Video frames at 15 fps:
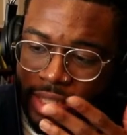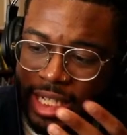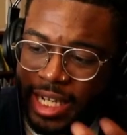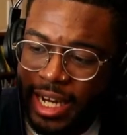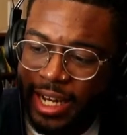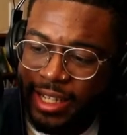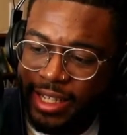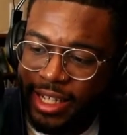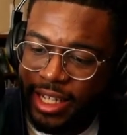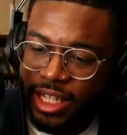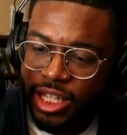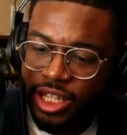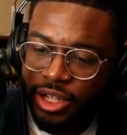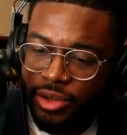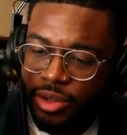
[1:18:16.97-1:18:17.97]

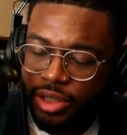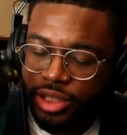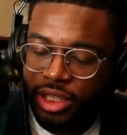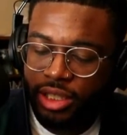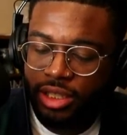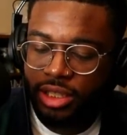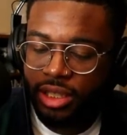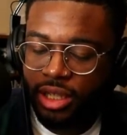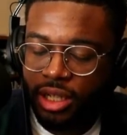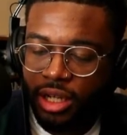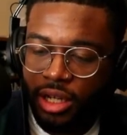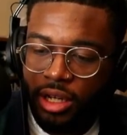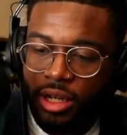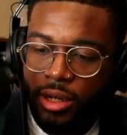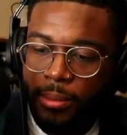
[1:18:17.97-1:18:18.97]
then there are just
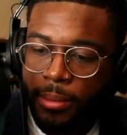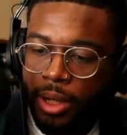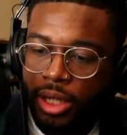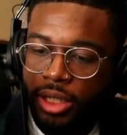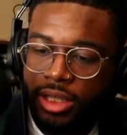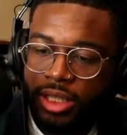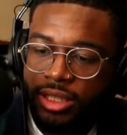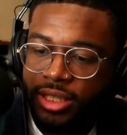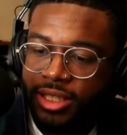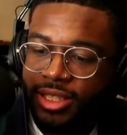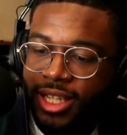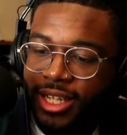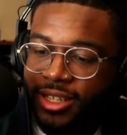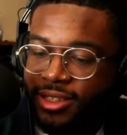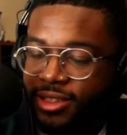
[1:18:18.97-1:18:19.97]
parts that's just
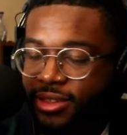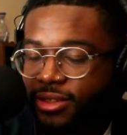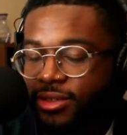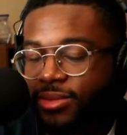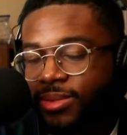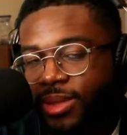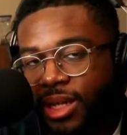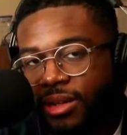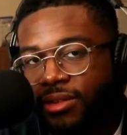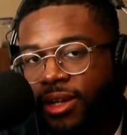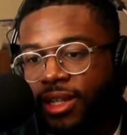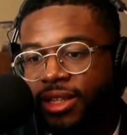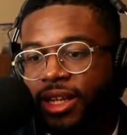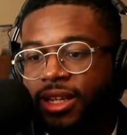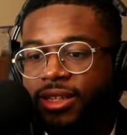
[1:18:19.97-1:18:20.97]
like, oh, all
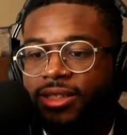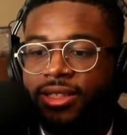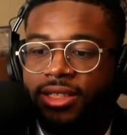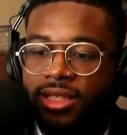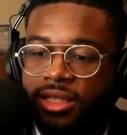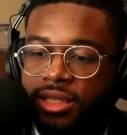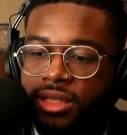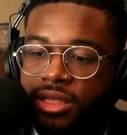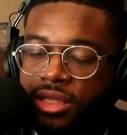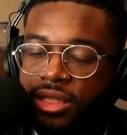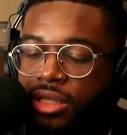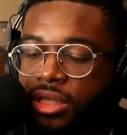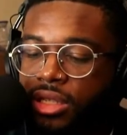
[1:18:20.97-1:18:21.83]
right, like this is